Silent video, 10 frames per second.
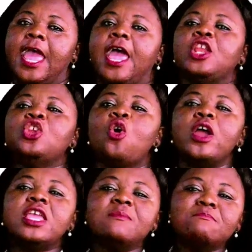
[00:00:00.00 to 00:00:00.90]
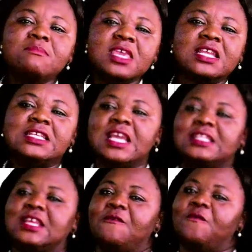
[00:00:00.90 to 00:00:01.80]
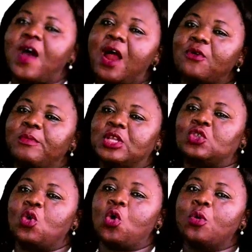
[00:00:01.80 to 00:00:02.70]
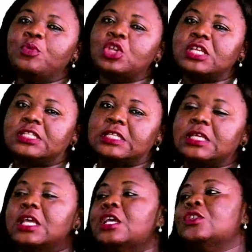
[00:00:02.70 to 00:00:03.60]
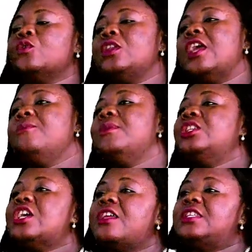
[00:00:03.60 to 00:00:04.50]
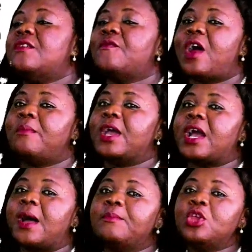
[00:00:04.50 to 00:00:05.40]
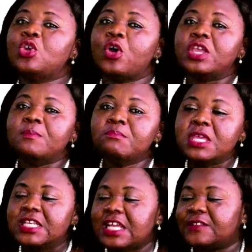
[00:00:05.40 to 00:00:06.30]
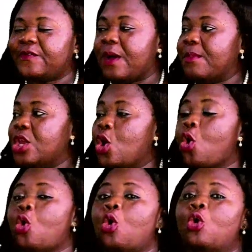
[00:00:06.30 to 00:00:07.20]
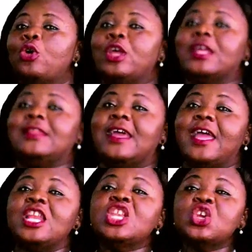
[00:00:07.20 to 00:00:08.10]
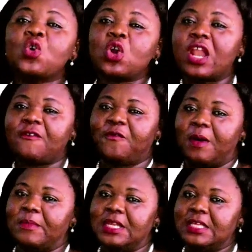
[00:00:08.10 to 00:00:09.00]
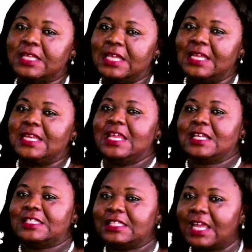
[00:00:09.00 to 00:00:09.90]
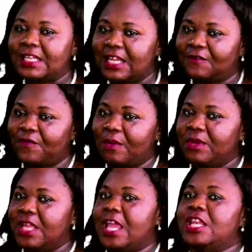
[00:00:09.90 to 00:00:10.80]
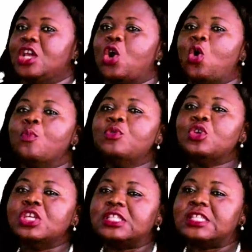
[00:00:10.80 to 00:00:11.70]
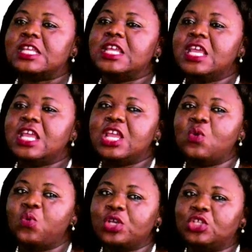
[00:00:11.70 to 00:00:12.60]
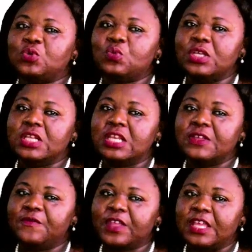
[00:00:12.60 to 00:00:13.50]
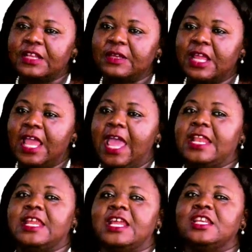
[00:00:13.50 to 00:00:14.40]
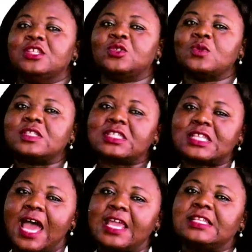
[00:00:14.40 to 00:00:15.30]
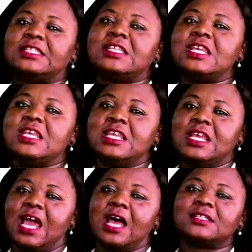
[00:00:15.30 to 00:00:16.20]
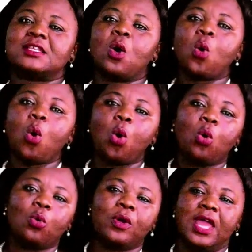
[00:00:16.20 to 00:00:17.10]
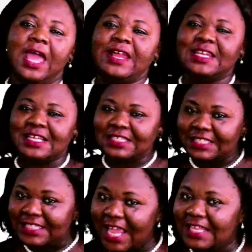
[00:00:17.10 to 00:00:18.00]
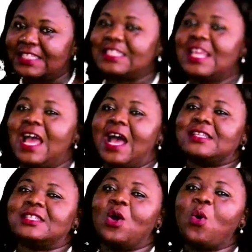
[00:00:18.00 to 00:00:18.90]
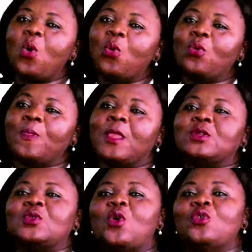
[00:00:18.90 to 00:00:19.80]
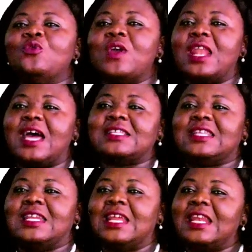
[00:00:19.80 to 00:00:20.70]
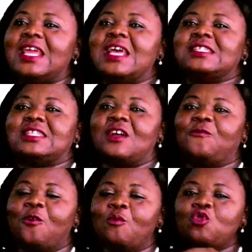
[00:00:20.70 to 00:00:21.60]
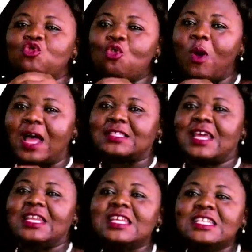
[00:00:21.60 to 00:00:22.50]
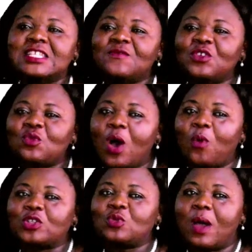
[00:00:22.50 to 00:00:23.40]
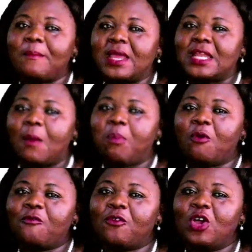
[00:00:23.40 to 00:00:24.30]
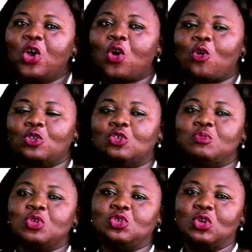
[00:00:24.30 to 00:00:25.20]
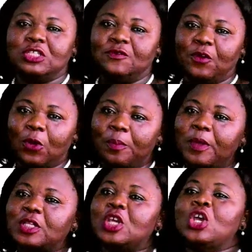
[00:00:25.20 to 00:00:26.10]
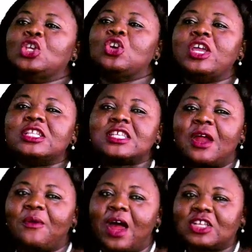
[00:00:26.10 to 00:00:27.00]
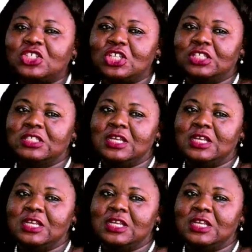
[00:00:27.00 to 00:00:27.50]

And your immediate environment or community. So the immediate environment can be your immediate family or the nuclear family, the extended family, in the community in which we live in, and then the society as a whole and the state as a whole. So you realize that the layers start from you as an individual, what you are made up of, contribute to your development, your interaction